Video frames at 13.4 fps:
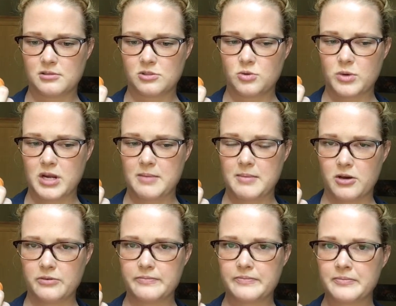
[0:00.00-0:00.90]
20
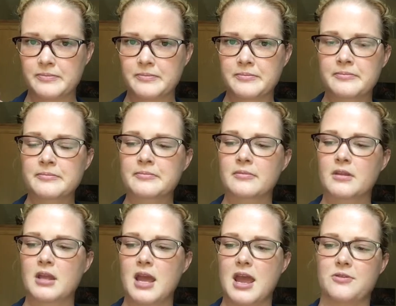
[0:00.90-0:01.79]
mil.
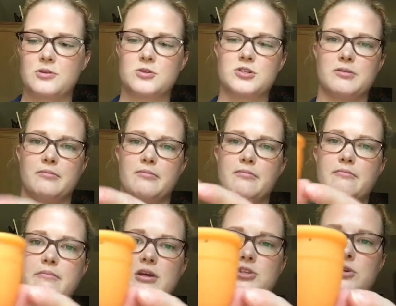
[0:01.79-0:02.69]
And there's some
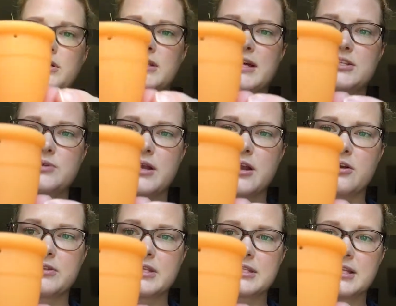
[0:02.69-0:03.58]
measuring lines right here
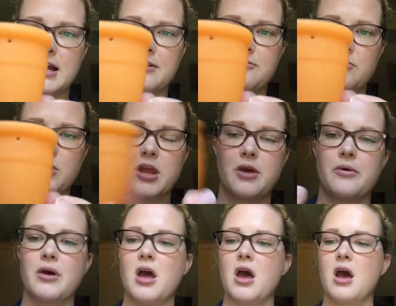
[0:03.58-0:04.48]
on the side for you.
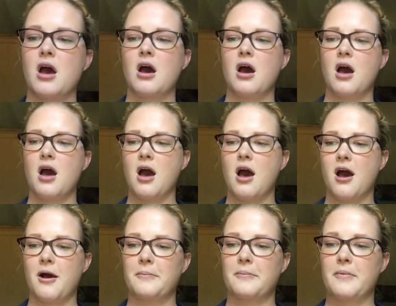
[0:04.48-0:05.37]

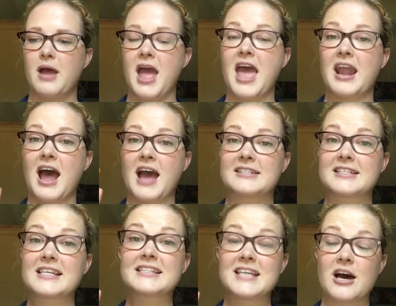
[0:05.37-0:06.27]
And I
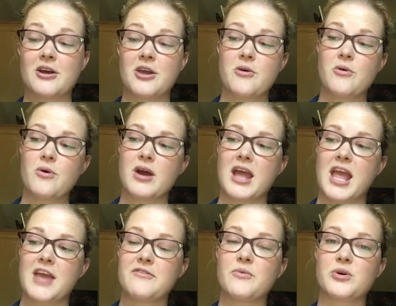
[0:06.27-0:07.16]
can tell you,
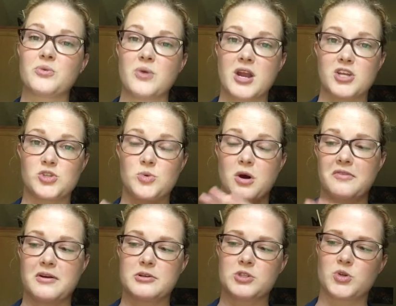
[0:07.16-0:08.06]
even with wearing it 12
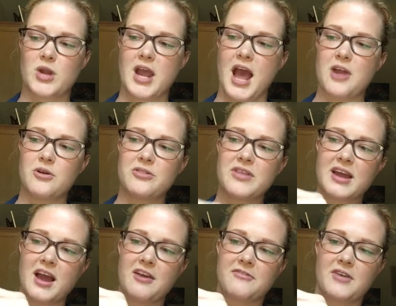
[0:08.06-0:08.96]
hours straight, I don't
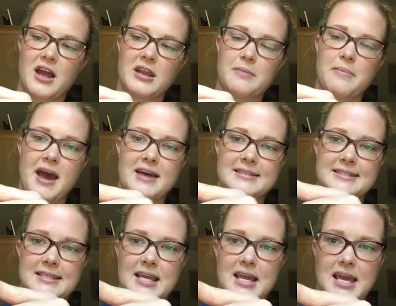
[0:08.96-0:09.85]
think I have gotten it
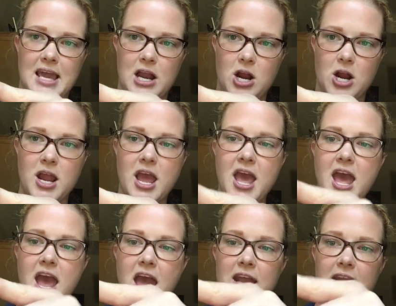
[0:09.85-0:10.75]
past here.
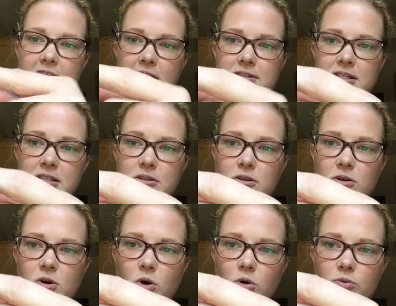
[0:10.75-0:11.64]
And here's a
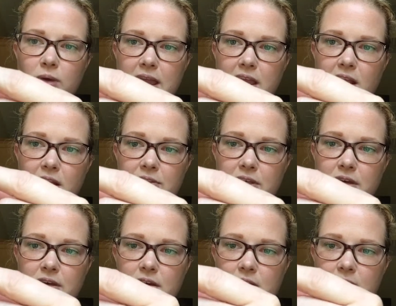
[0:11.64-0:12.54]
little hole right here,
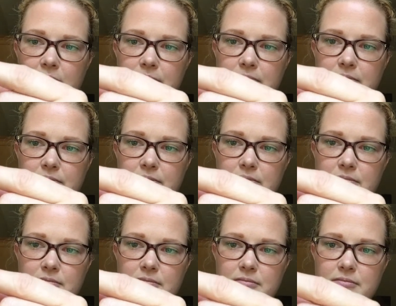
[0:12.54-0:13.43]

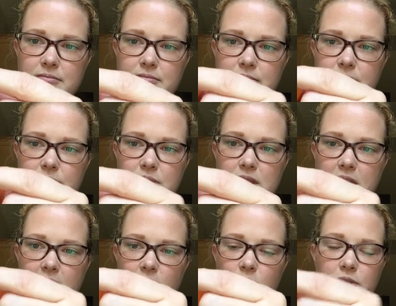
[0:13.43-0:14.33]
the
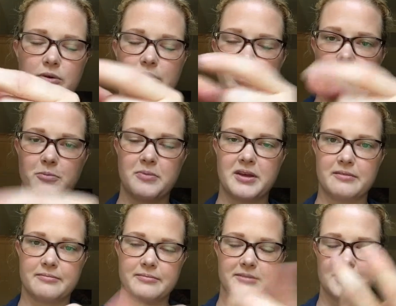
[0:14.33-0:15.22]
air hole that'll help
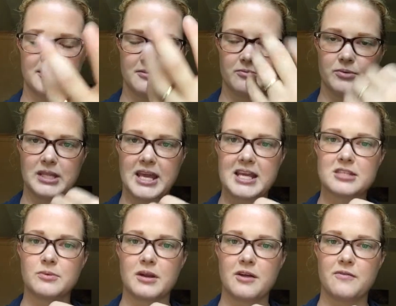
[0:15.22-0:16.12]
it to
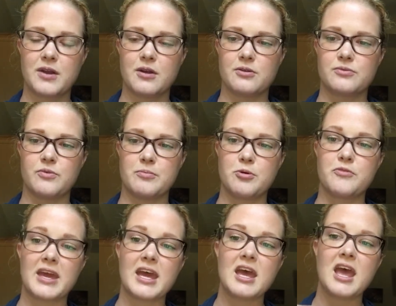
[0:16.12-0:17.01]
release whenever you're
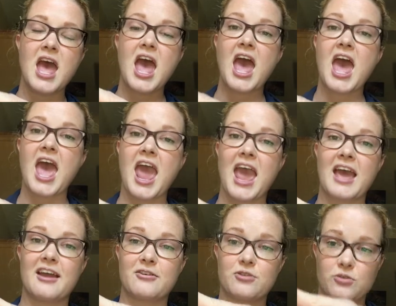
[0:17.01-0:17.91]
removing it.
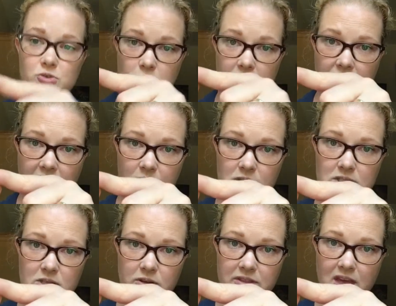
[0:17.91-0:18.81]
And 12 hours
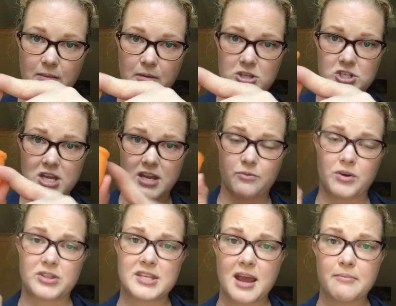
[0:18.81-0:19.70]
and only that much. And
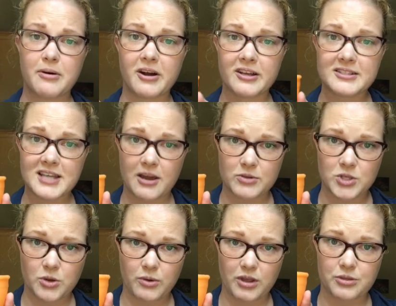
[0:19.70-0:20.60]
with tampons, I was
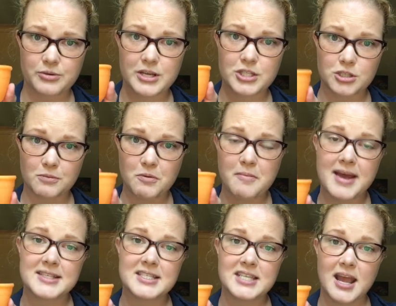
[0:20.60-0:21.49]
going through a super
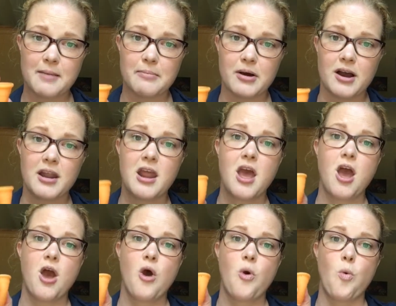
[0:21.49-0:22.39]
maxi tampon
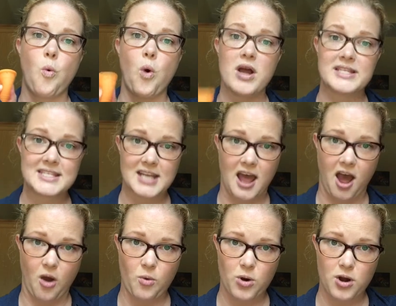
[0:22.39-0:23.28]
once an
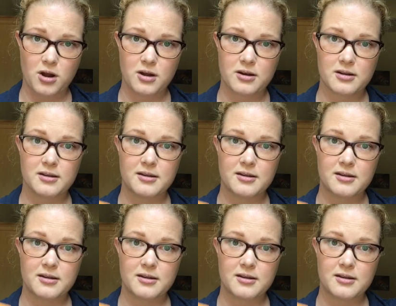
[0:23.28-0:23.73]
hour.